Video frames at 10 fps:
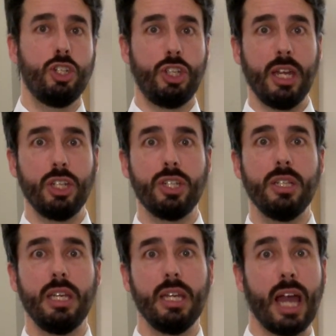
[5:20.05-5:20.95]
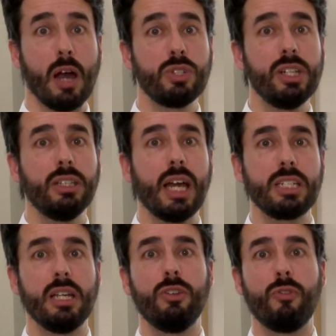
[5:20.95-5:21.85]
change the council
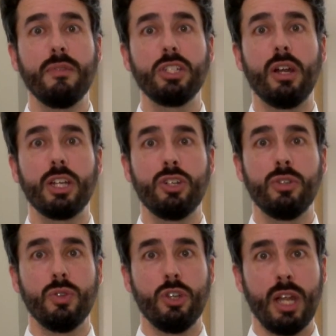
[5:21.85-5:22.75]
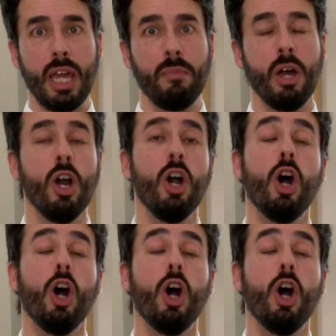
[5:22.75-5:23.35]
tax and the rubbish collection to your name,